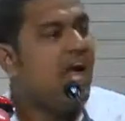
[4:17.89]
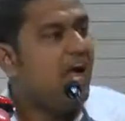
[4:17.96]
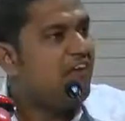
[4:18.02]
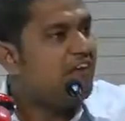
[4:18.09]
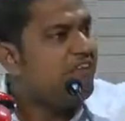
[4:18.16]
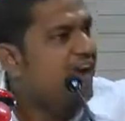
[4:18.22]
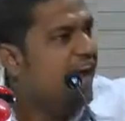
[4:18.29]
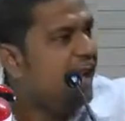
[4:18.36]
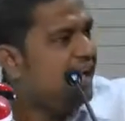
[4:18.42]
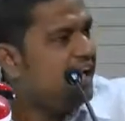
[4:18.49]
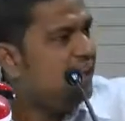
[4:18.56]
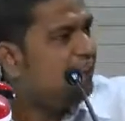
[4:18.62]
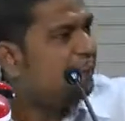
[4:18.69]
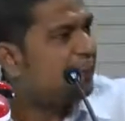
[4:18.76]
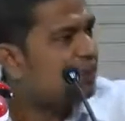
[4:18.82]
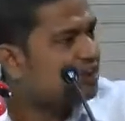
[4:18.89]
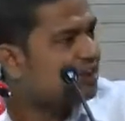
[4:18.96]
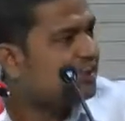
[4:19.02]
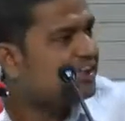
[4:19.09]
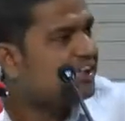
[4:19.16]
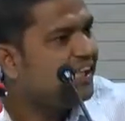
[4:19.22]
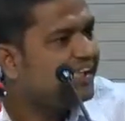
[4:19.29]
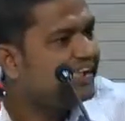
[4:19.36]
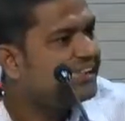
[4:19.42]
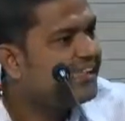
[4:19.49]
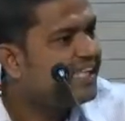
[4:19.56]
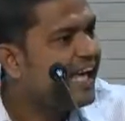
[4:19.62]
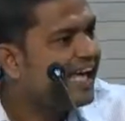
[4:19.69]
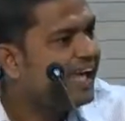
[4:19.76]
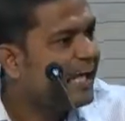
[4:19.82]
If any process is
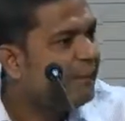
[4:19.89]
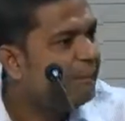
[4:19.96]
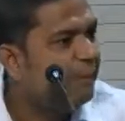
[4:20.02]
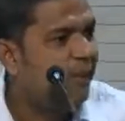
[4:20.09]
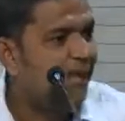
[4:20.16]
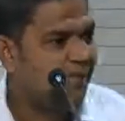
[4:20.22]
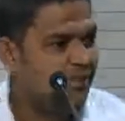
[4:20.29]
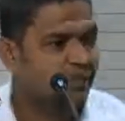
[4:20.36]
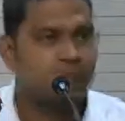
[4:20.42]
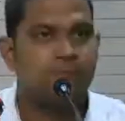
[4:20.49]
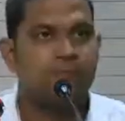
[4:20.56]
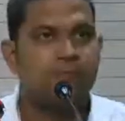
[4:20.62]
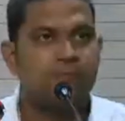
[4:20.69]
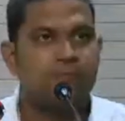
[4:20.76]
taking place,